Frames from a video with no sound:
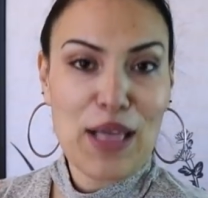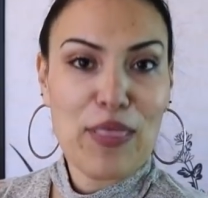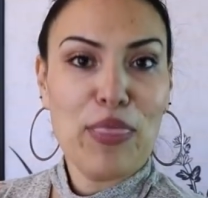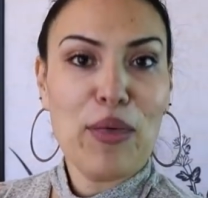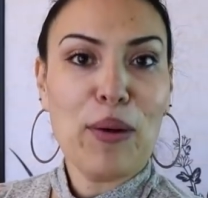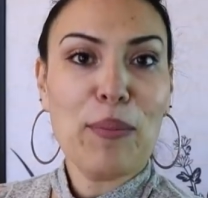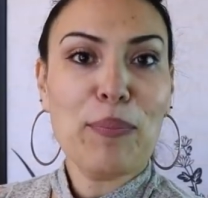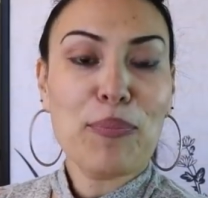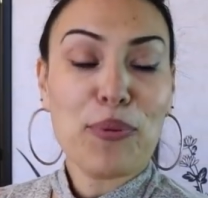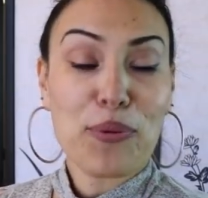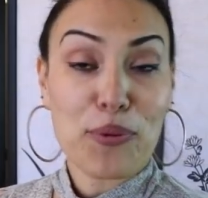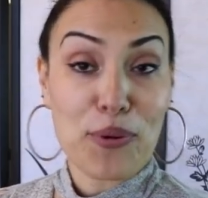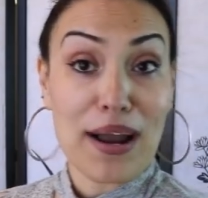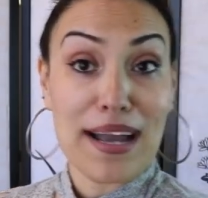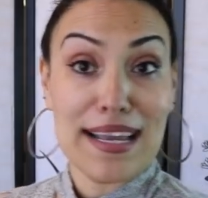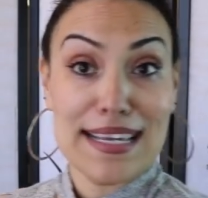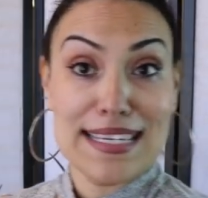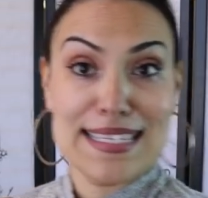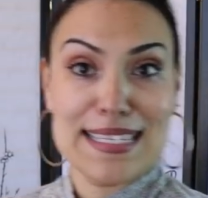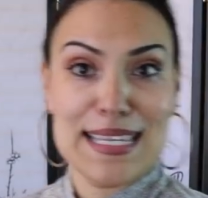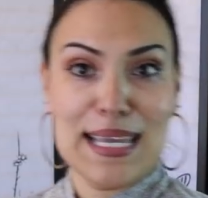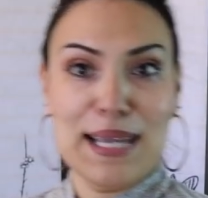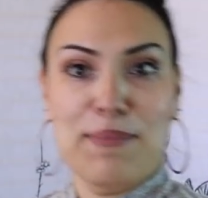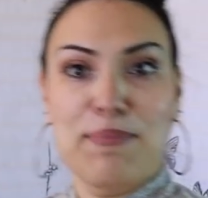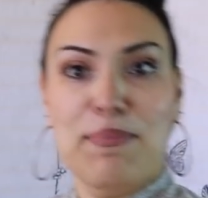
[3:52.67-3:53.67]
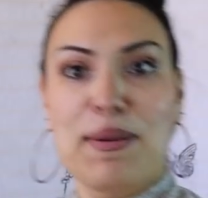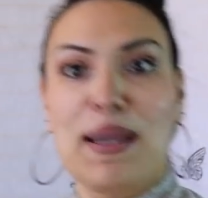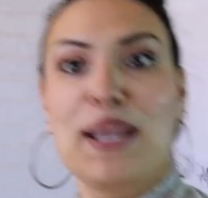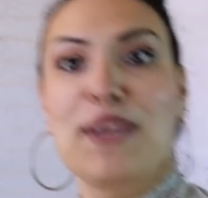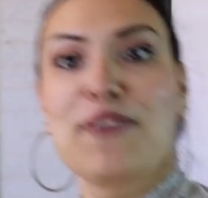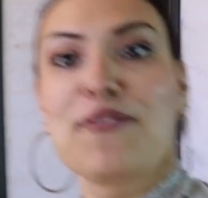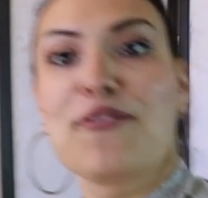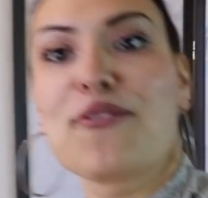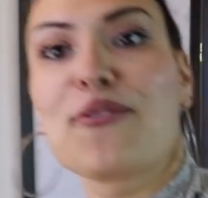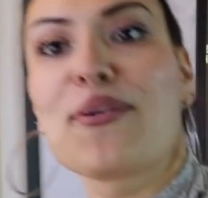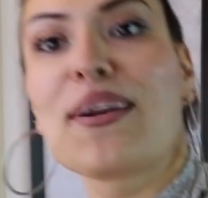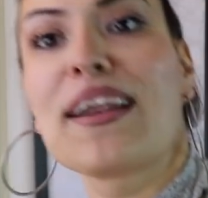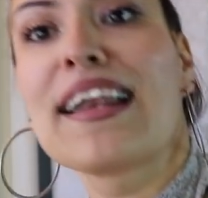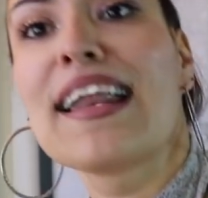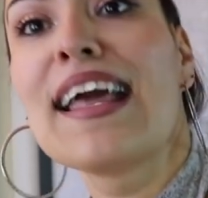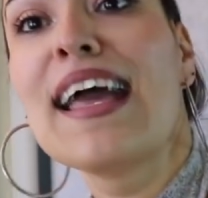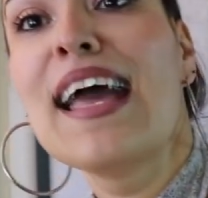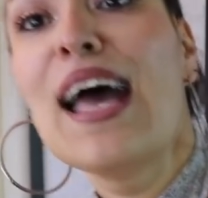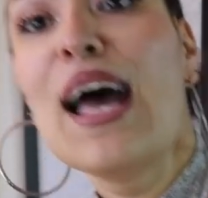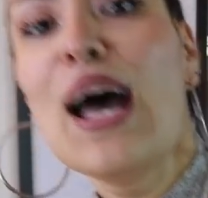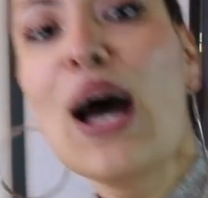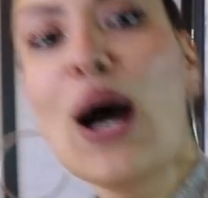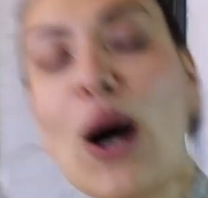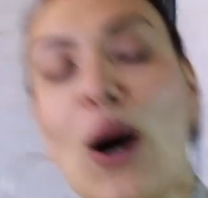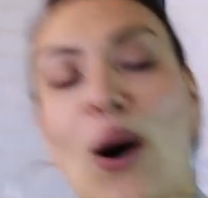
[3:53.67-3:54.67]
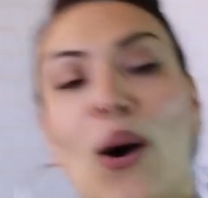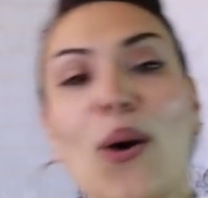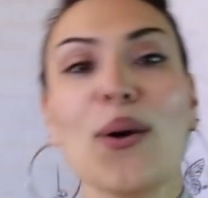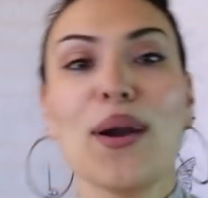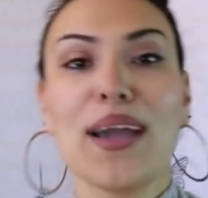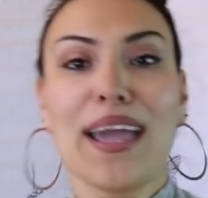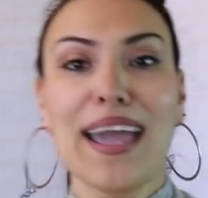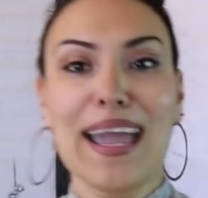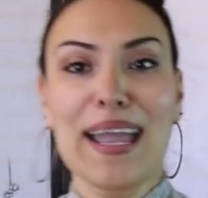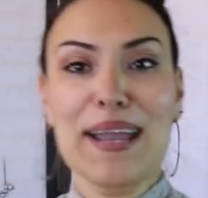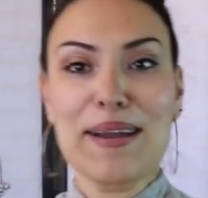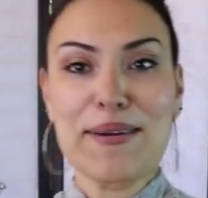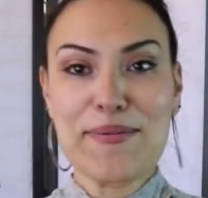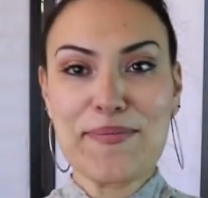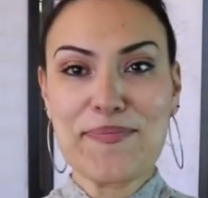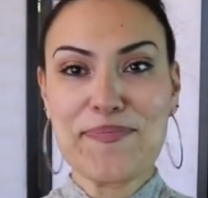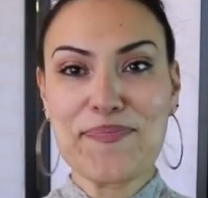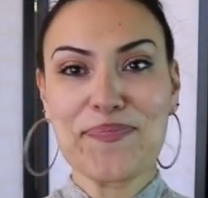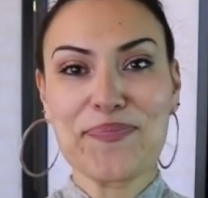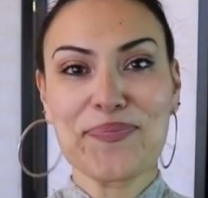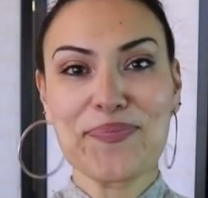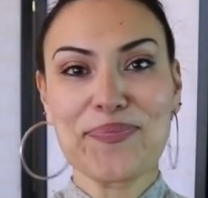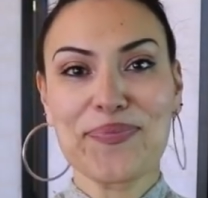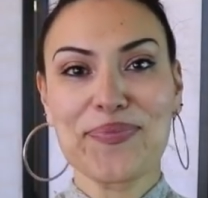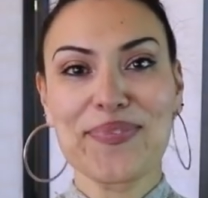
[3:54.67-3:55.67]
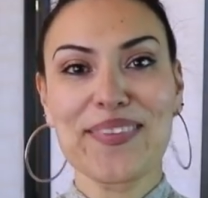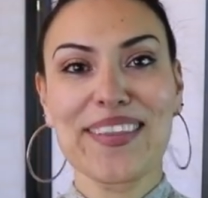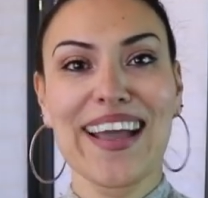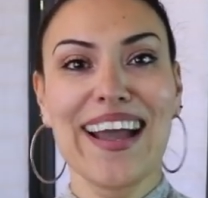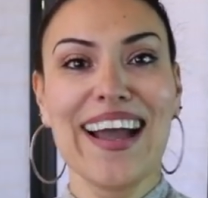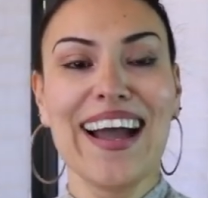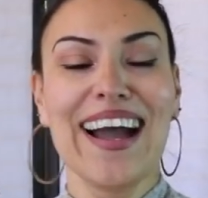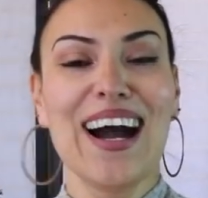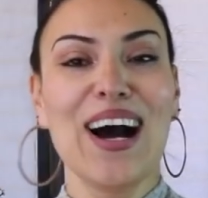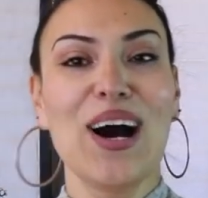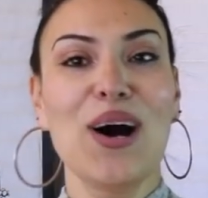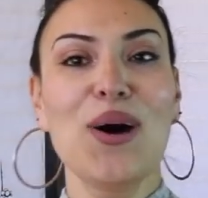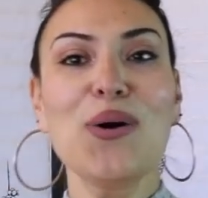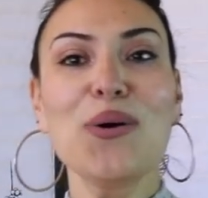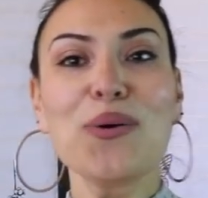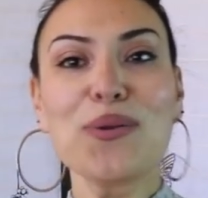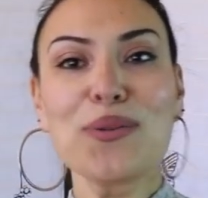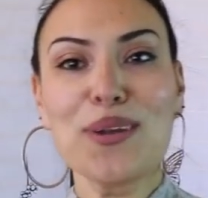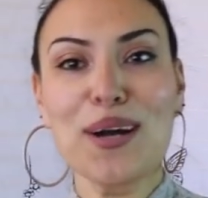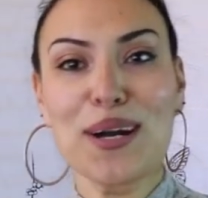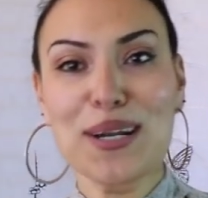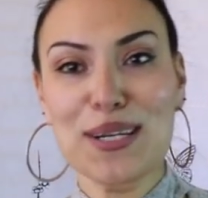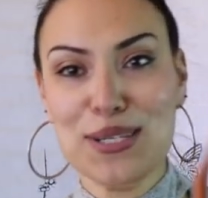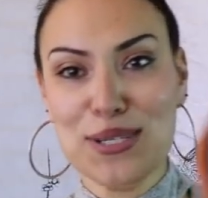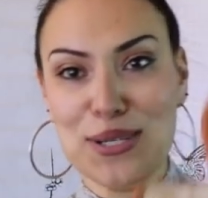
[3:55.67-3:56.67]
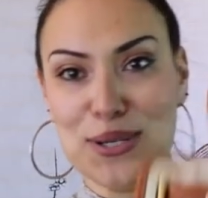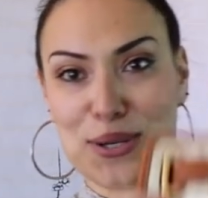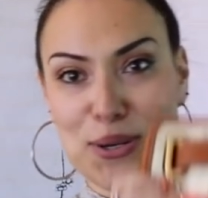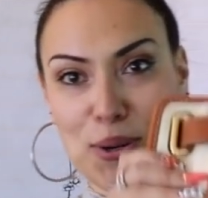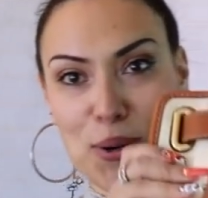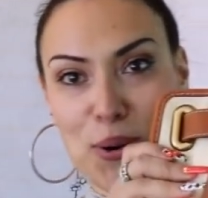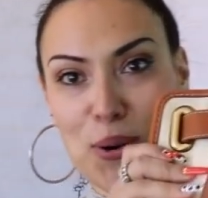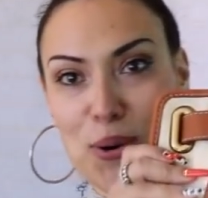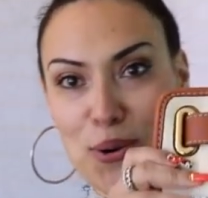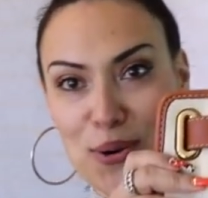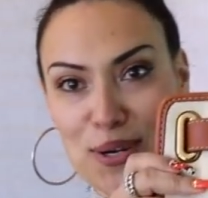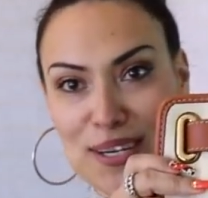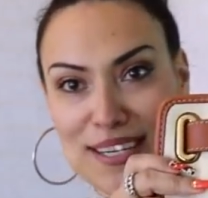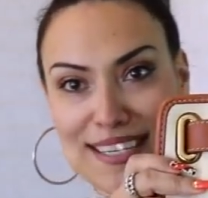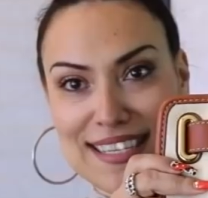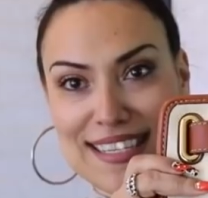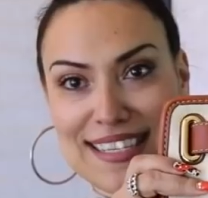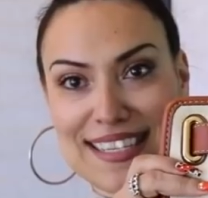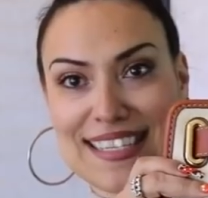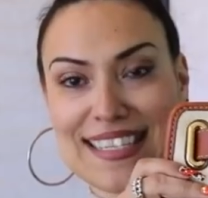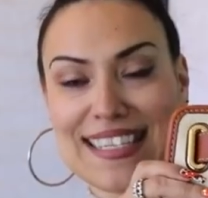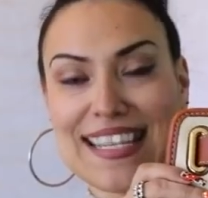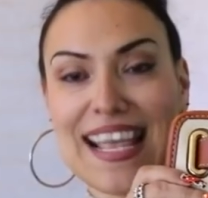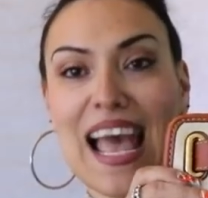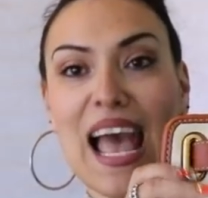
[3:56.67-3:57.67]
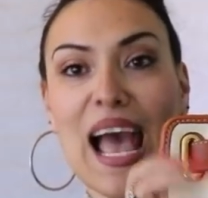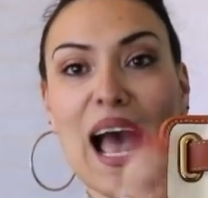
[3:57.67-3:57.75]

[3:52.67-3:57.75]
the price I paid for it. Okay, hold on to your horses.